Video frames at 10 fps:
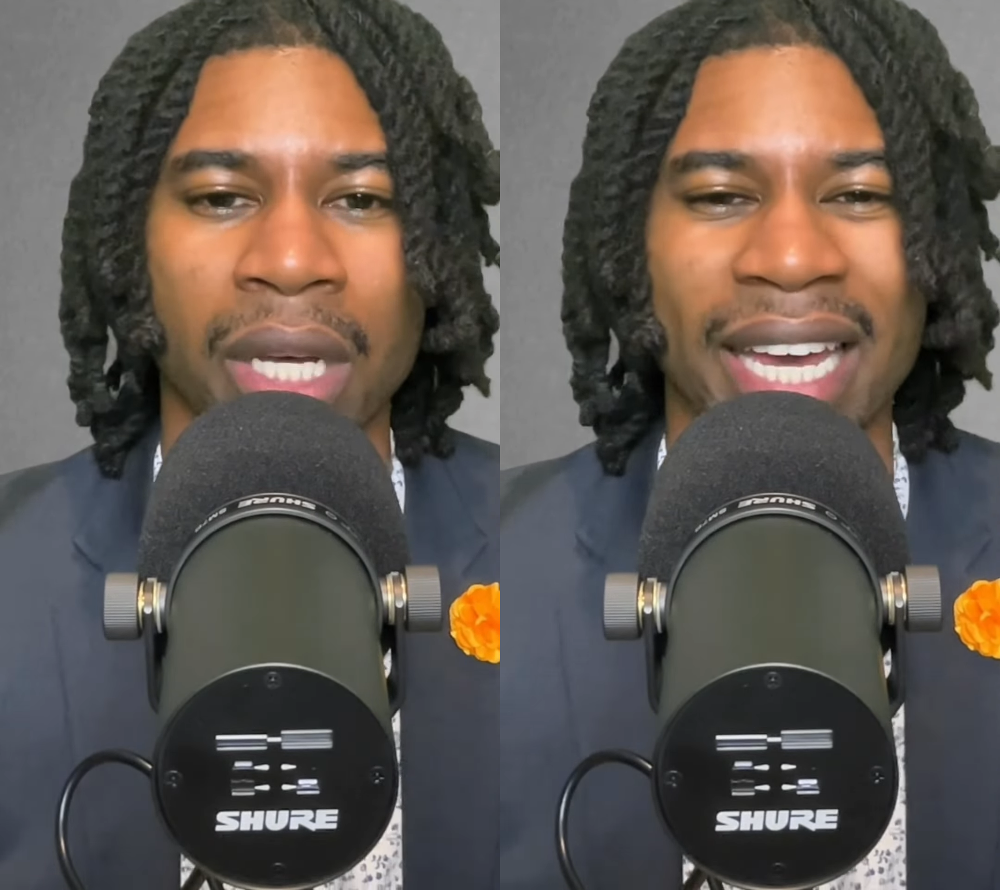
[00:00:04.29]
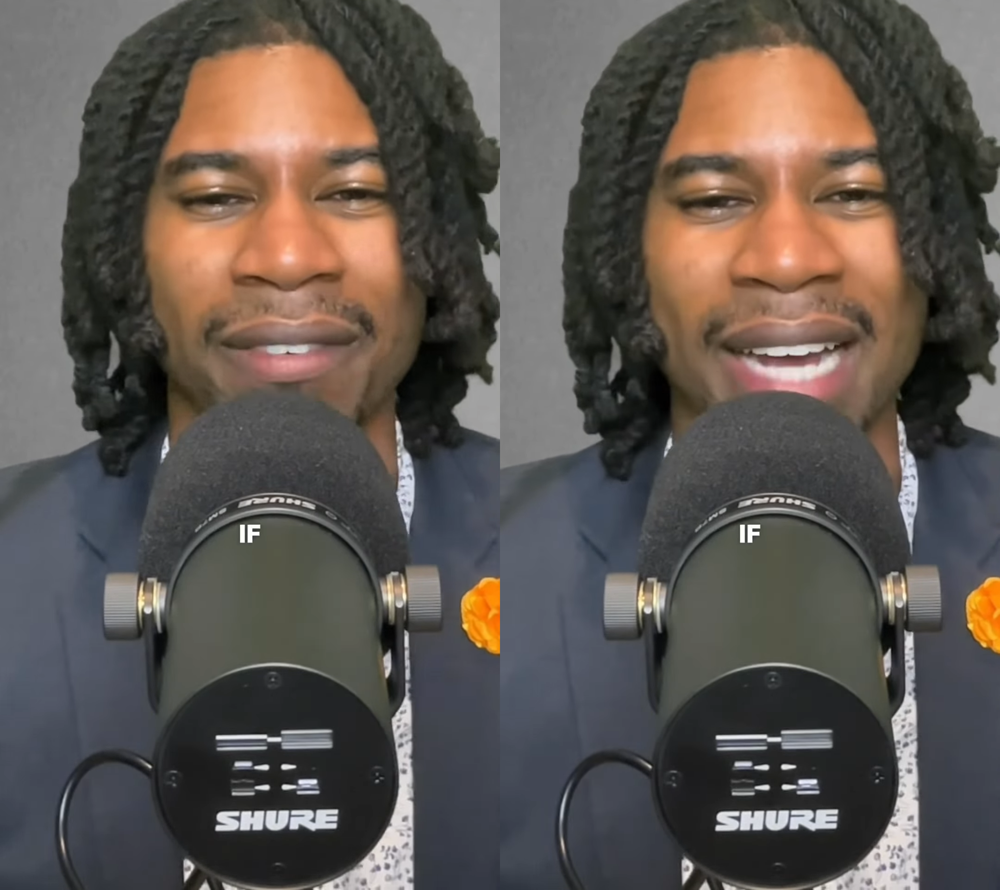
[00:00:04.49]

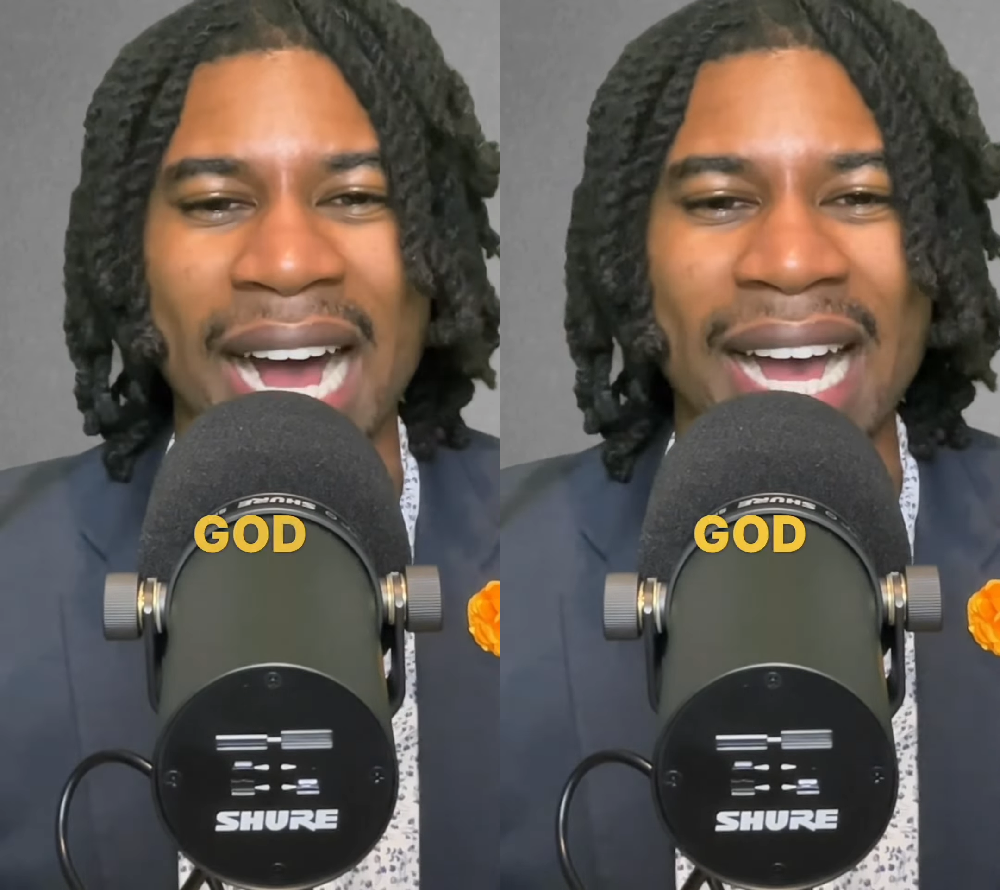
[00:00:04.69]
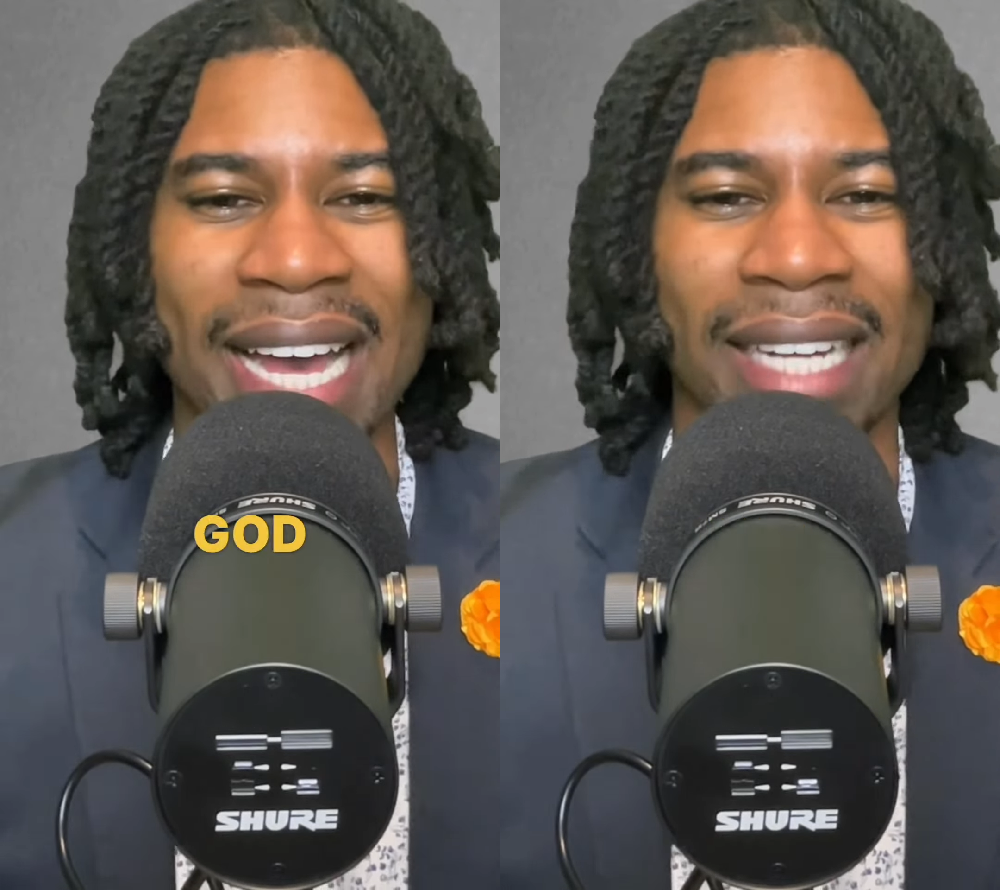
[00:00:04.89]
If
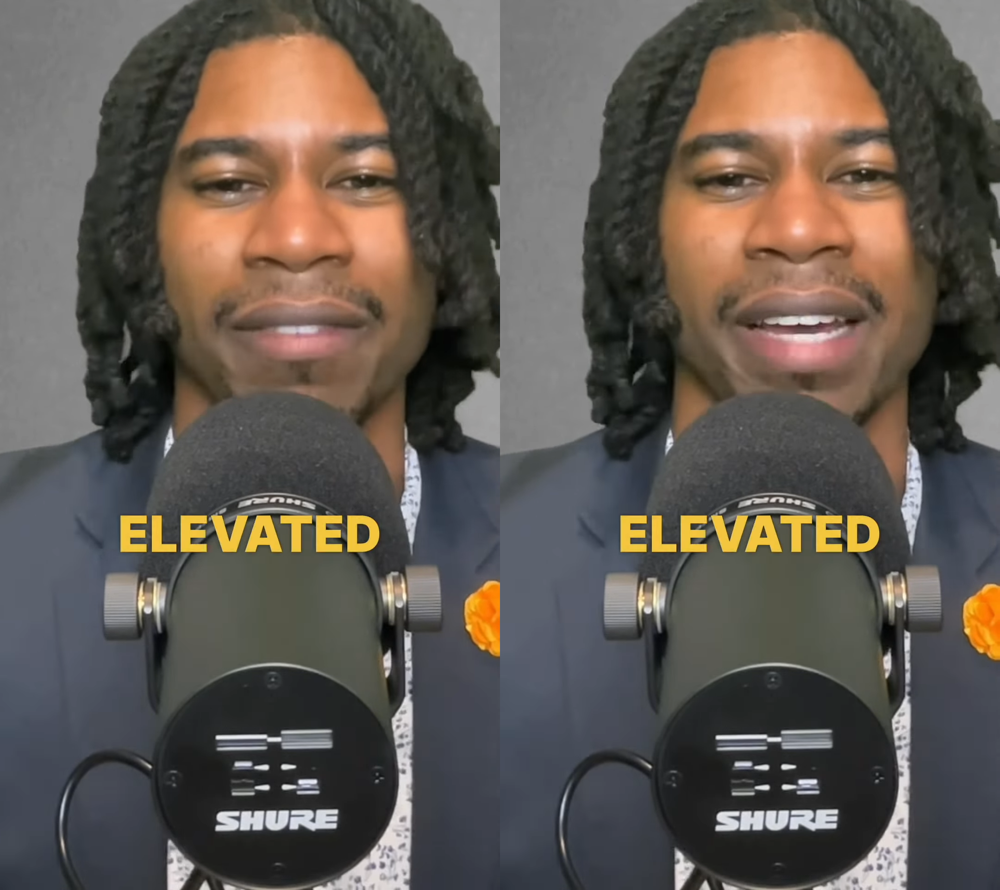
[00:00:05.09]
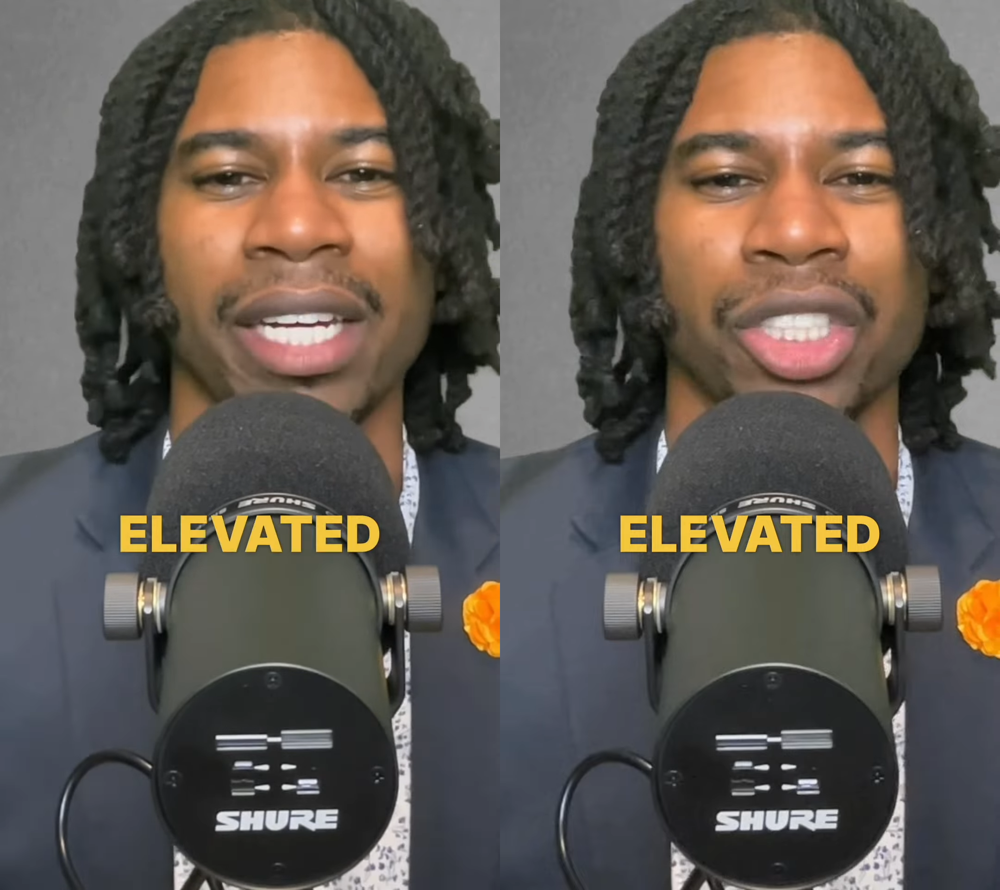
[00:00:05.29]
God
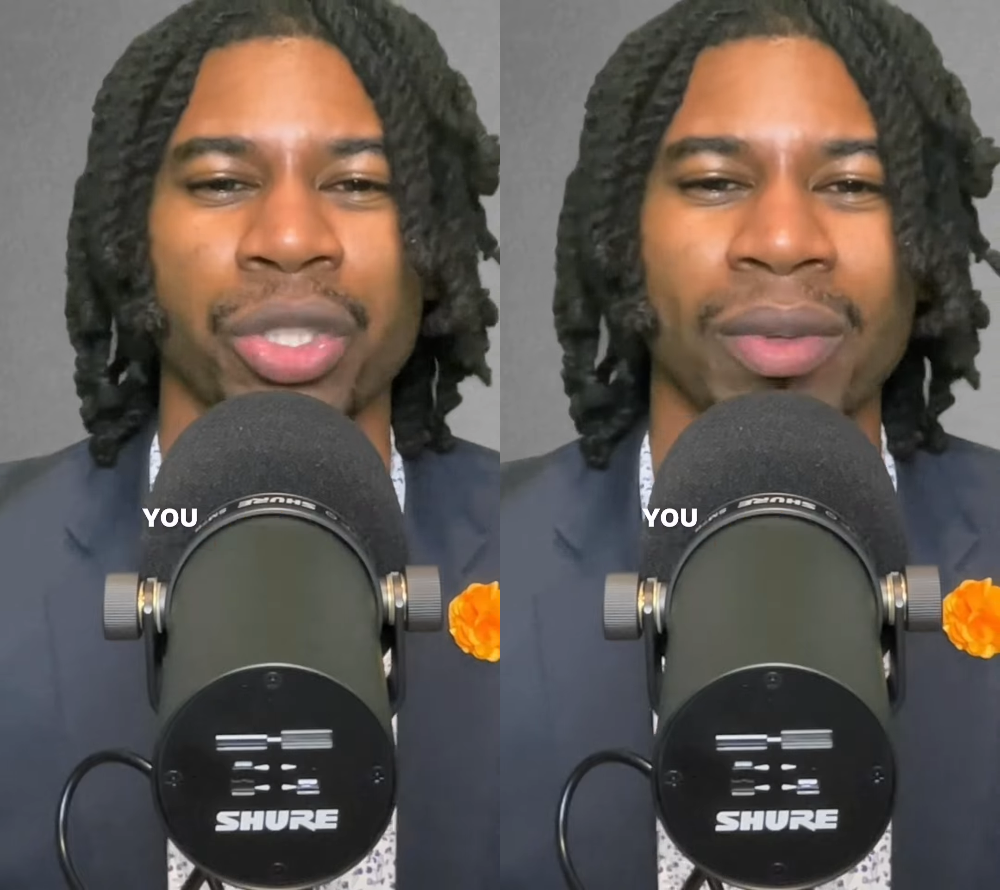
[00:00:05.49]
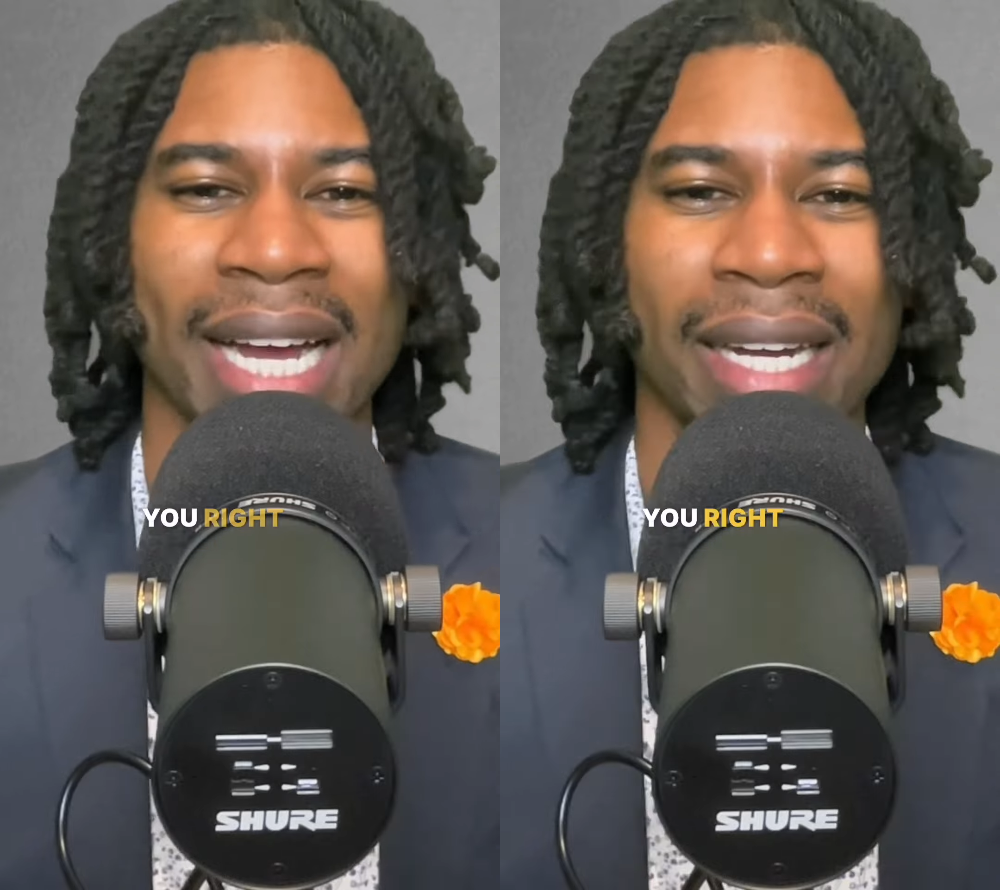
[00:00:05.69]
elevated
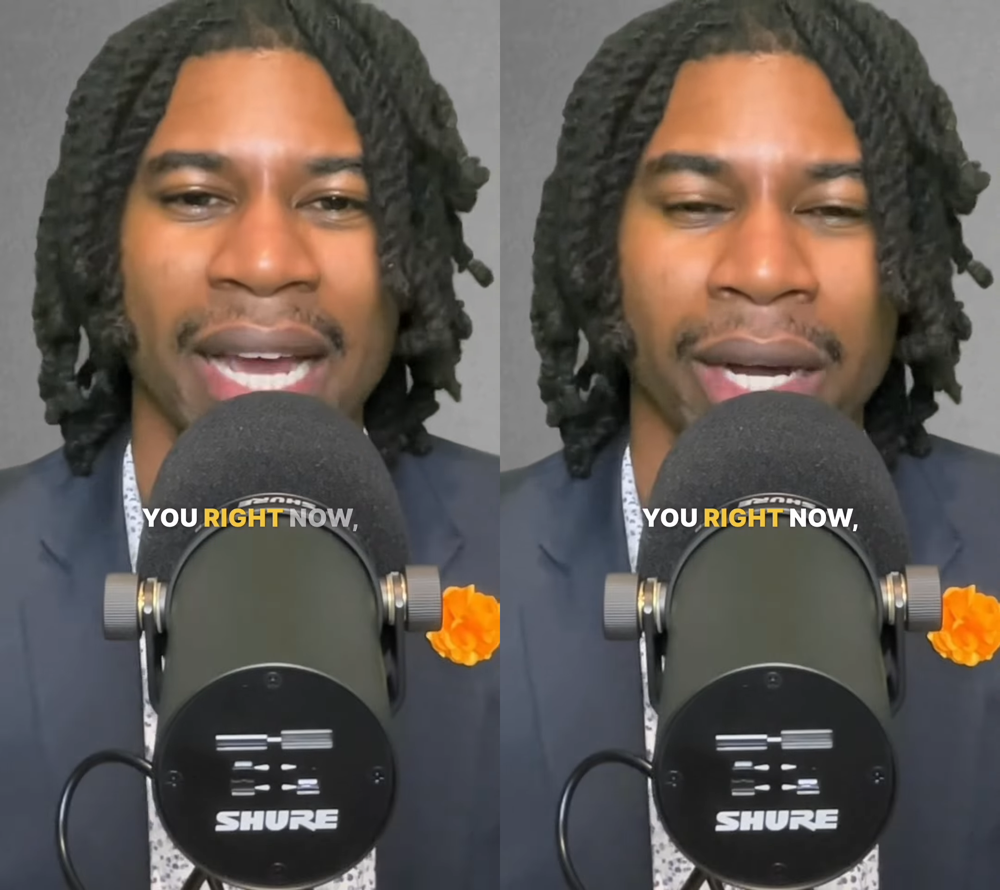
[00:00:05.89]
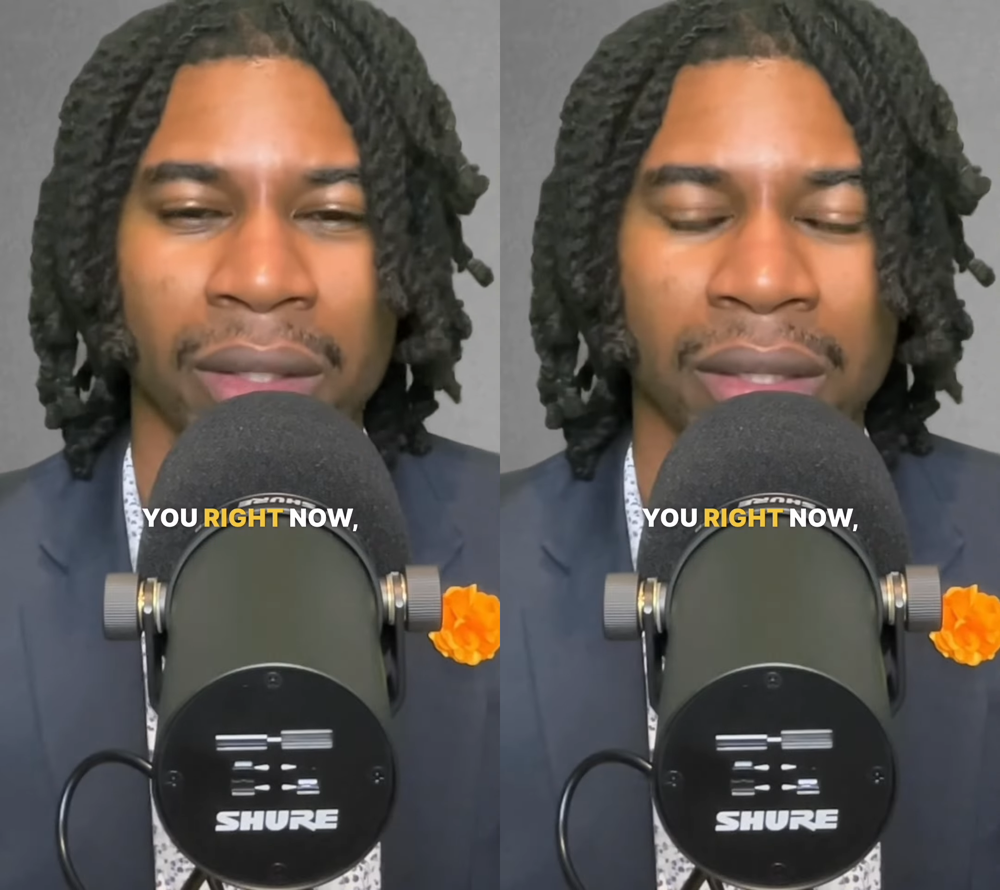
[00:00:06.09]
you right
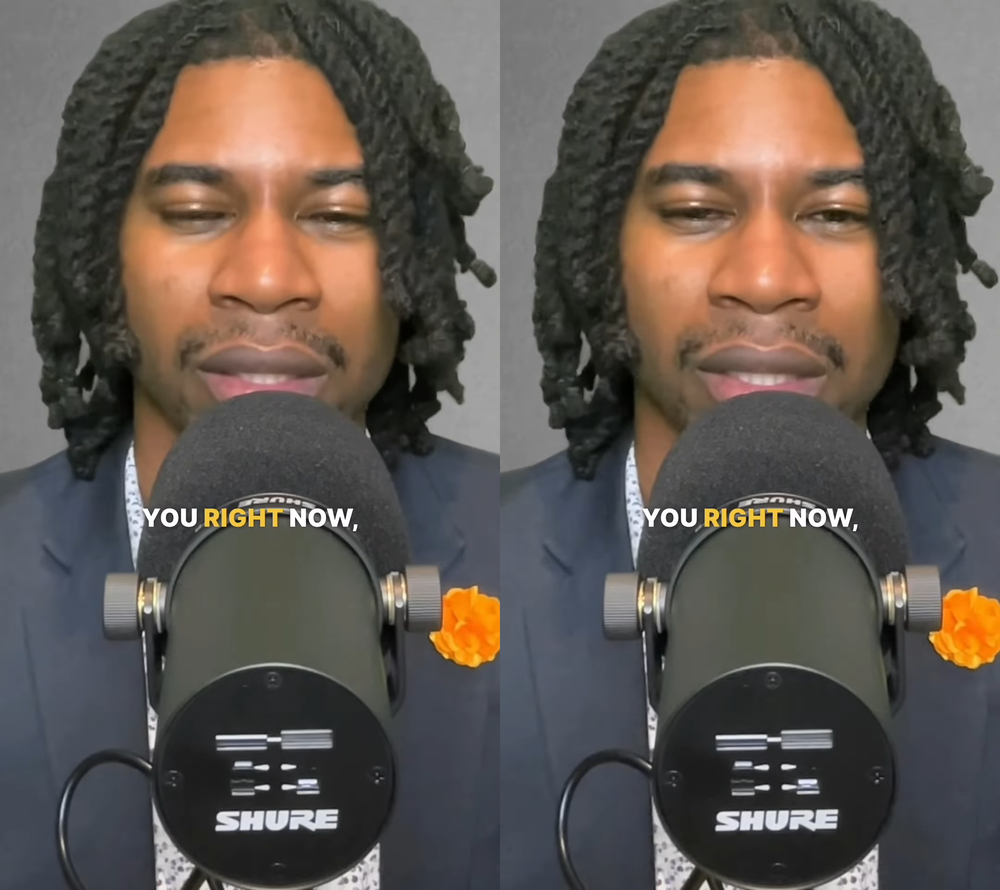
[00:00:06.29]
now,